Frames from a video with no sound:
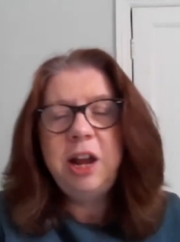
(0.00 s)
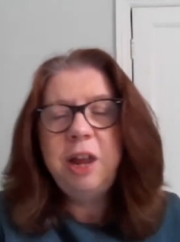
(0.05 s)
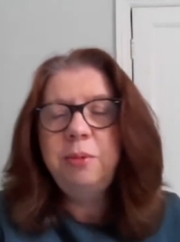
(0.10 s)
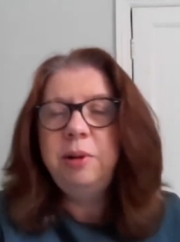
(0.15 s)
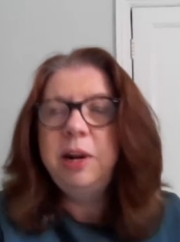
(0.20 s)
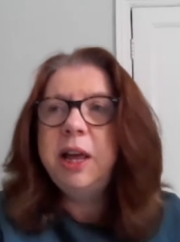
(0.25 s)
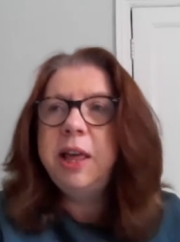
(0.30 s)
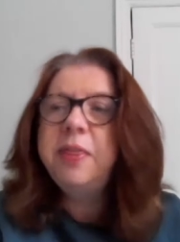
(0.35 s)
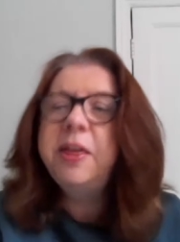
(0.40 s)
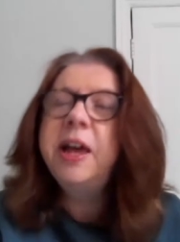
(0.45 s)

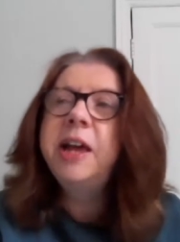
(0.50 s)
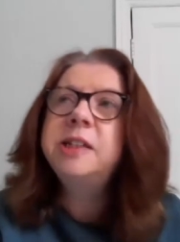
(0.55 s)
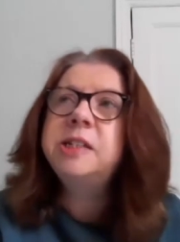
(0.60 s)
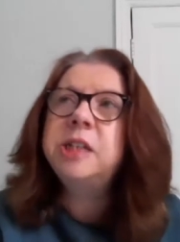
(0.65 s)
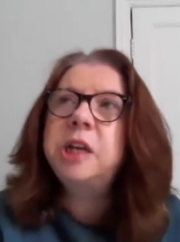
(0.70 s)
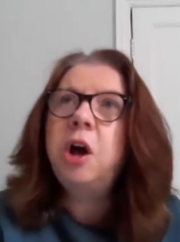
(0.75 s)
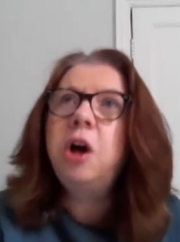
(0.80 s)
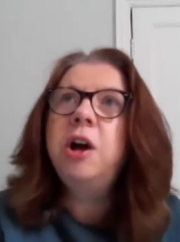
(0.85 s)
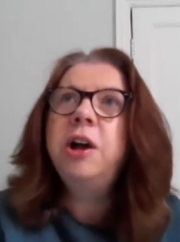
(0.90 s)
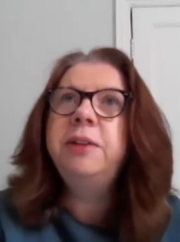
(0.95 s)
Well, at that
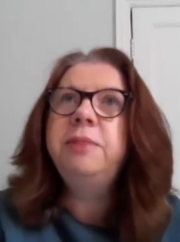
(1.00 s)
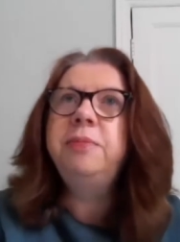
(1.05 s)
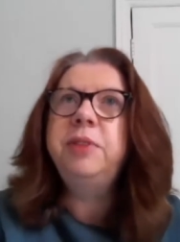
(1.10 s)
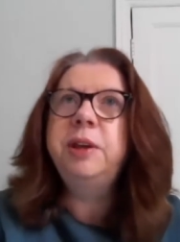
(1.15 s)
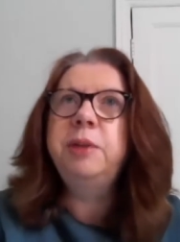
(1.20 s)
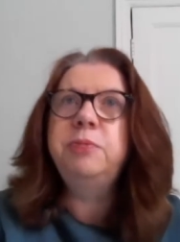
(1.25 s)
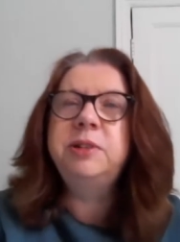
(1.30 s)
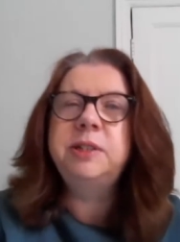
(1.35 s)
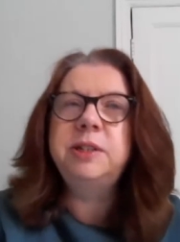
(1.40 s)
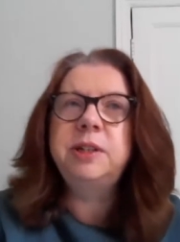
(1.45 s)
time,
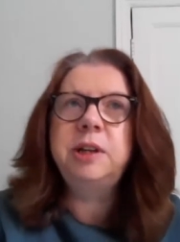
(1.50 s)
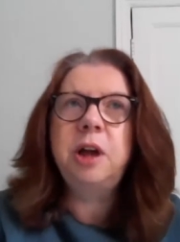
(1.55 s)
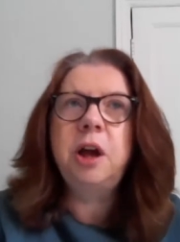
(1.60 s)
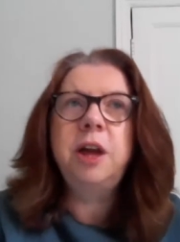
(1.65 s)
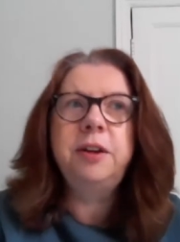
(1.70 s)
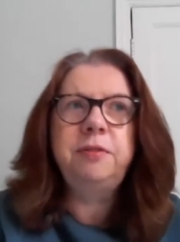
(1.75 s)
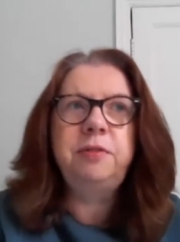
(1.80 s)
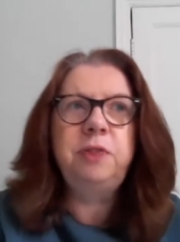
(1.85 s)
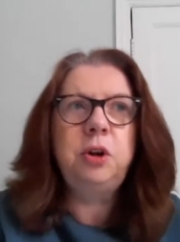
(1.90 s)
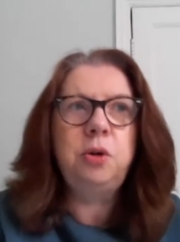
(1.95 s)
there was a
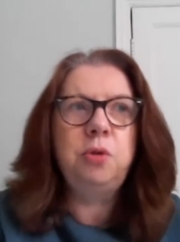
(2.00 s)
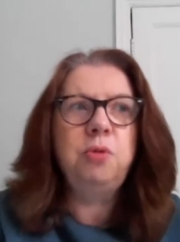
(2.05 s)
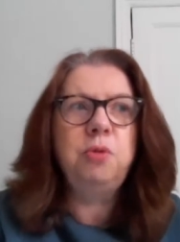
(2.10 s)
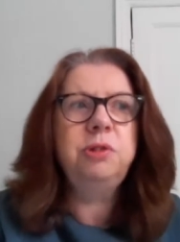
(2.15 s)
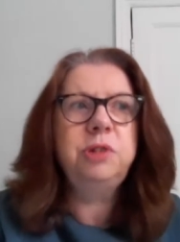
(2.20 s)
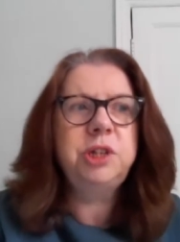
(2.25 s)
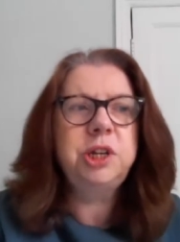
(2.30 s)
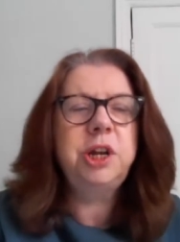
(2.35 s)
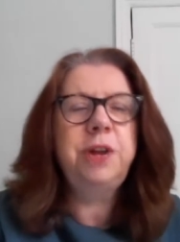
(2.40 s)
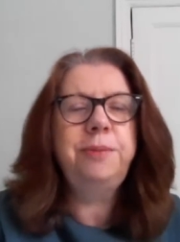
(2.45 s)
kind of
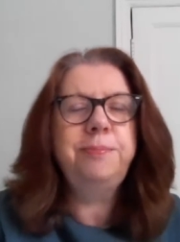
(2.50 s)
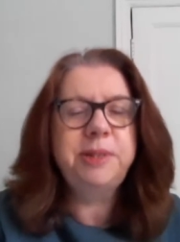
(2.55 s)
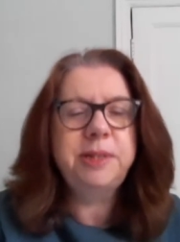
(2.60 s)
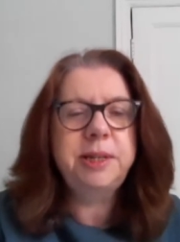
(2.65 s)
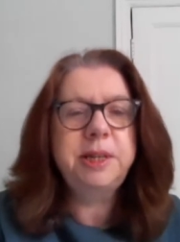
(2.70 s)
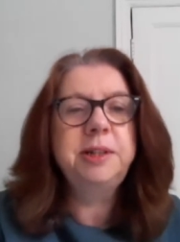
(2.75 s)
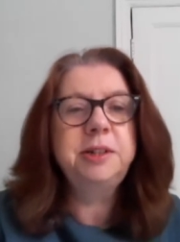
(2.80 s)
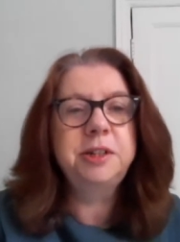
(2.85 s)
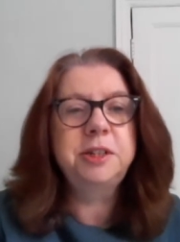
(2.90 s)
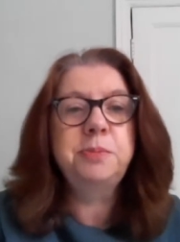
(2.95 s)
long-term
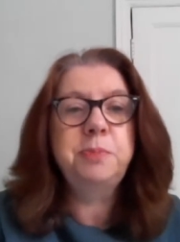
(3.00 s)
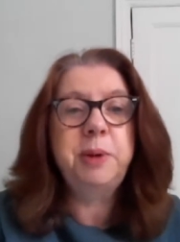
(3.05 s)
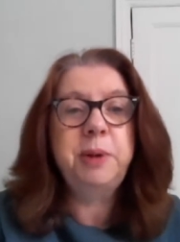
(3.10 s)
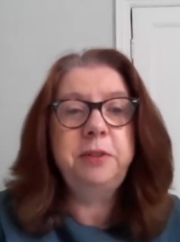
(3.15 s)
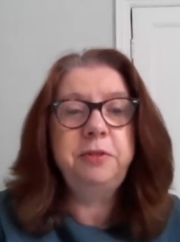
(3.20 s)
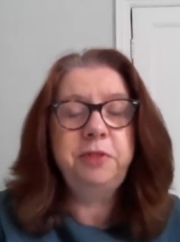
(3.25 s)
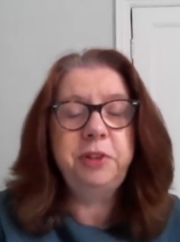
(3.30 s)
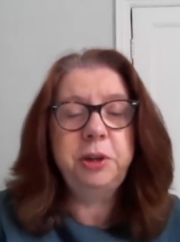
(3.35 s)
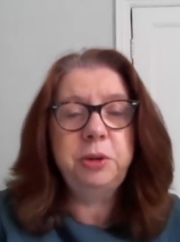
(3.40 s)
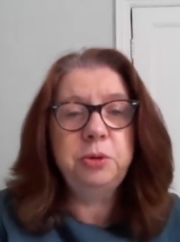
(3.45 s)
sickness
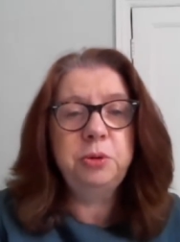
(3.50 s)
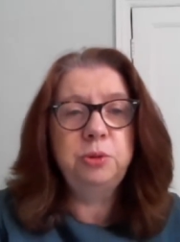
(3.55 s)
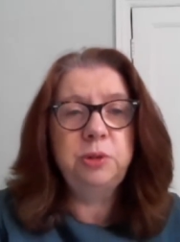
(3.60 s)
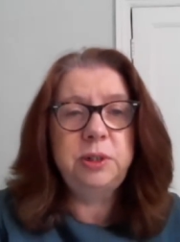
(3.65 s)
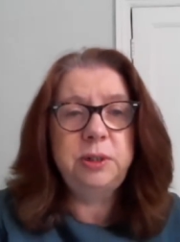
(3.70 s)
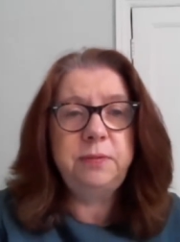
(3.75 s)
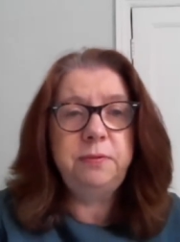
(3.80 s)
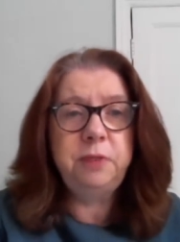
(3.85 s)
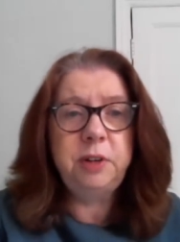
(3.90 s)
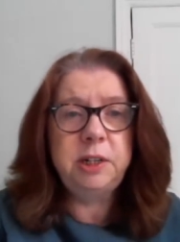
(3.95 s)
benefit called
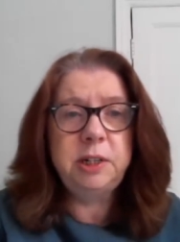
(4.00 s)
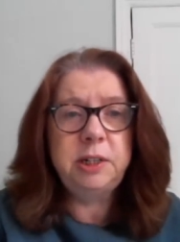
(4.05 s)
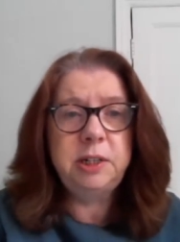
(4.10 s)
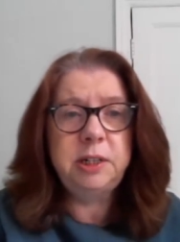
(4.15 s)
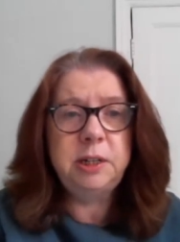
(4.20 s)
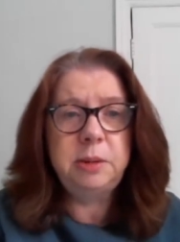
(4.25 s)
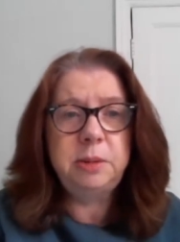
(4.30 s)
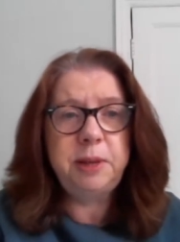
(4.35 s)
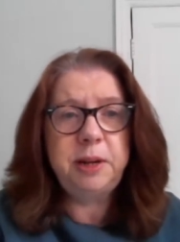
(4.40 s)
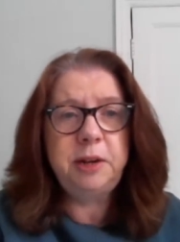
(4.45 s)

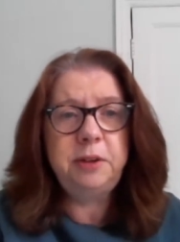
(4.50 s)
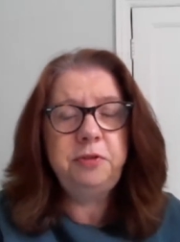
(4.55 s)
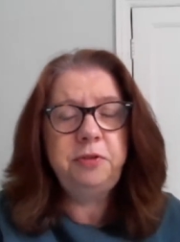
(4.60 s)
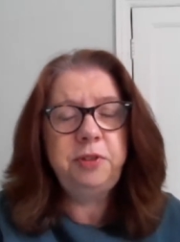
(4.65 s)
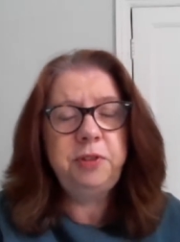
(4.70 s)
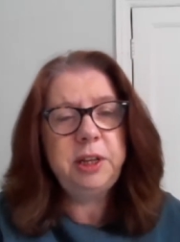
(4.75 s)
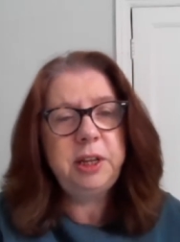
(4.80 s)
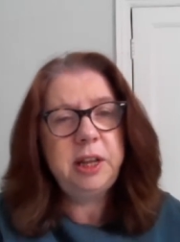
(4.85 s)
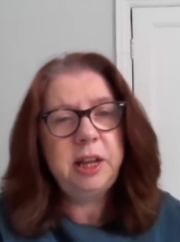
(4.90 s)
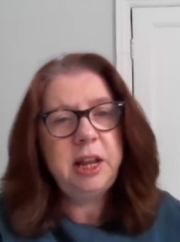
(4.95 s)
invalidity
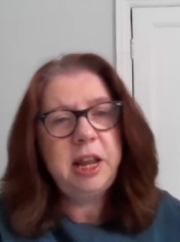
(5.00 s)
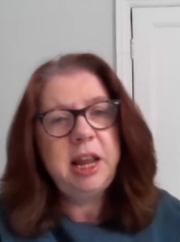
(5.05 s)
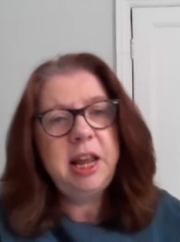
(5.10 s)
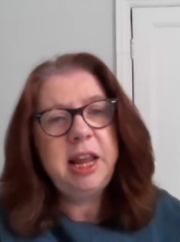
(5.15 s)
benefit.